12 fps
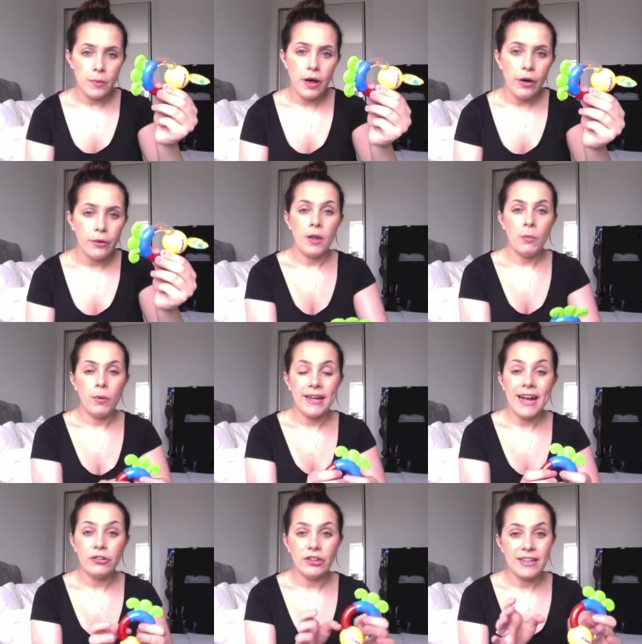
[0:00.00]
well. When he
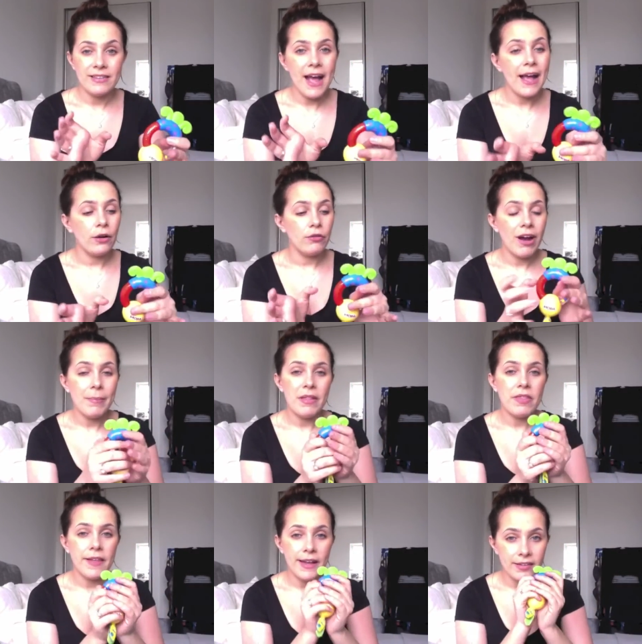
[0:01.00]
actually gets the hang of
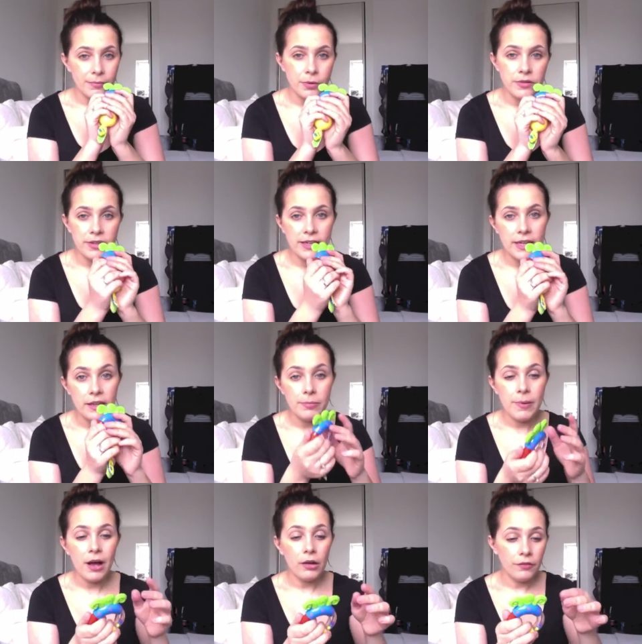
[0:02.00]
grabbing things and putting it in his
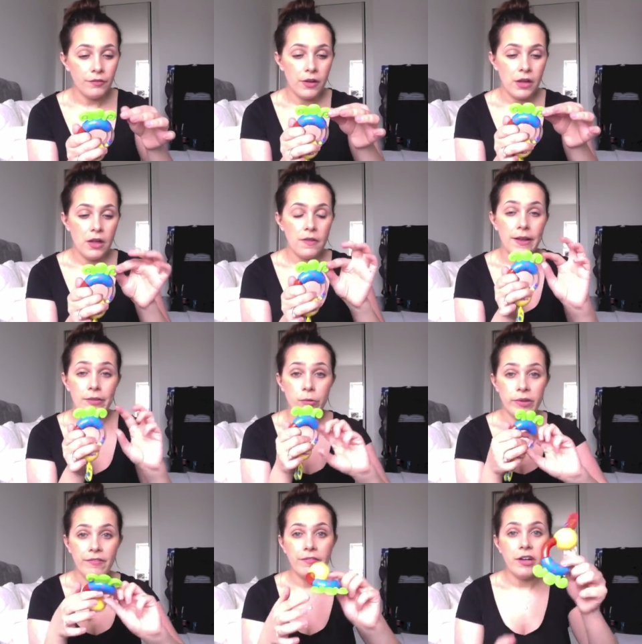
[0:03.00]
mouth, this will
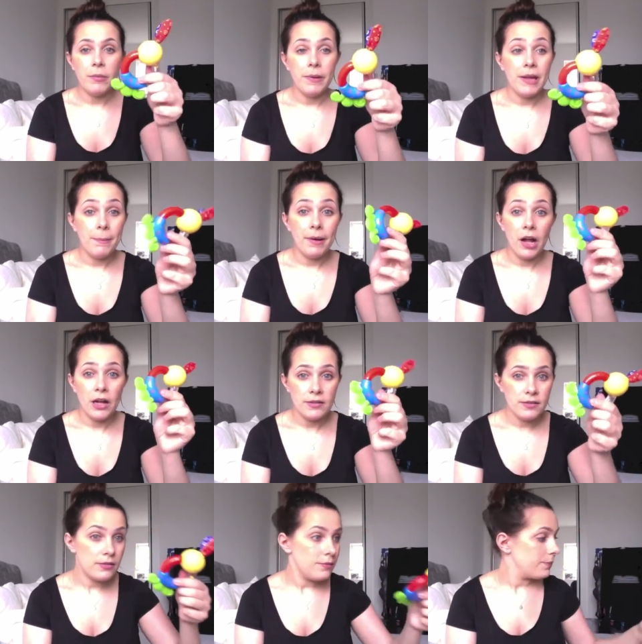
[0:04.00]
definitely be a
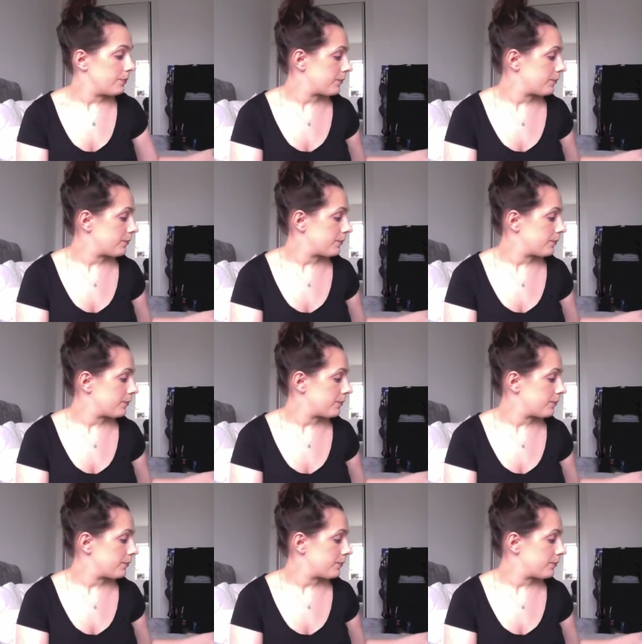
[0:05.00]
plus.